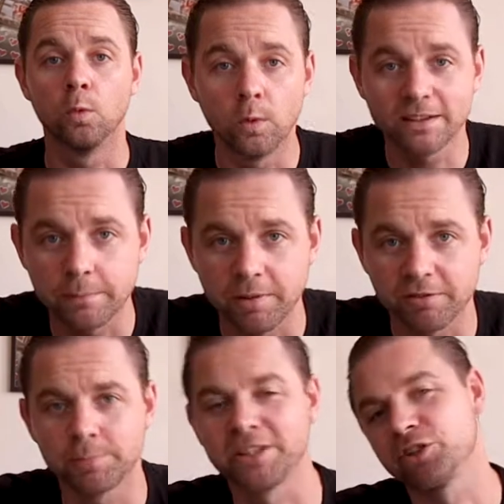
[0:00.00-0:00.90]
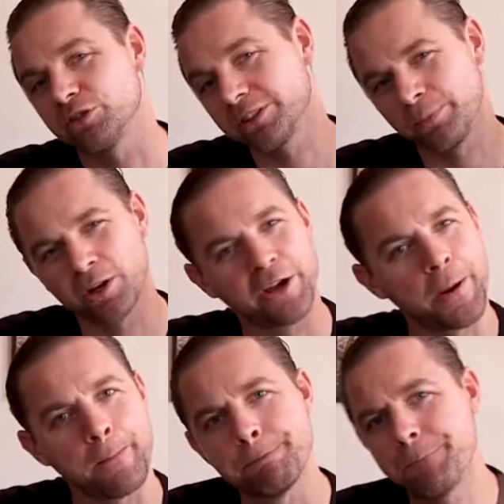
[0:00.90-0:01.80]
What's up everybody, Chris Mary
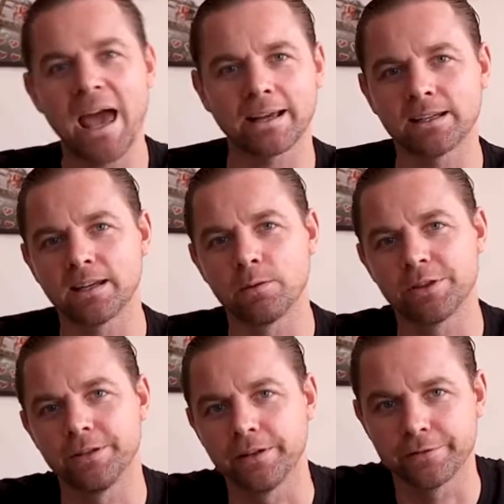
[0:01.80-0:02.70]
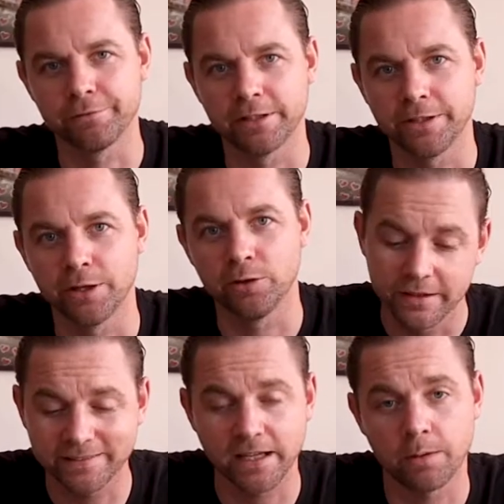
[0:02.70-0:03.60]
here, back again with another video.
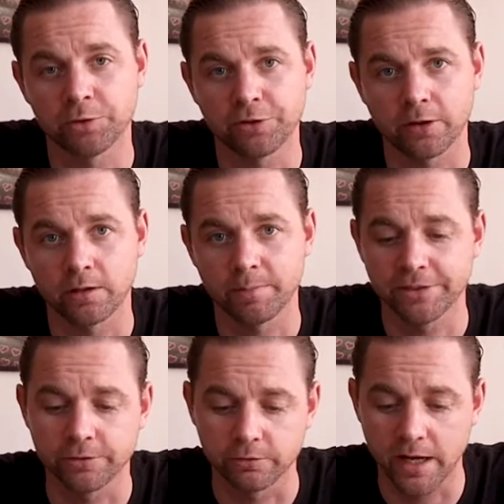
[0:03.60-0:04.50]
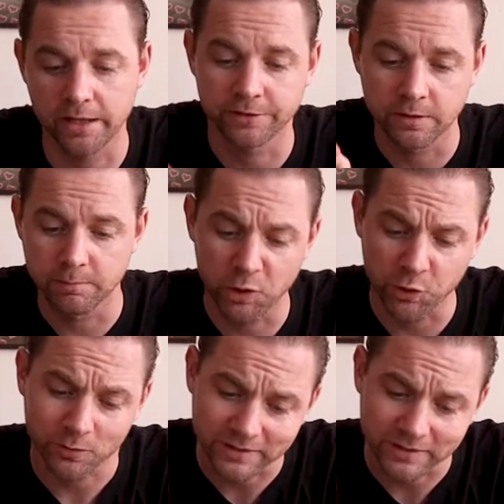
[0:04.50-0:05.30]
This time we're talking about the Red Komodo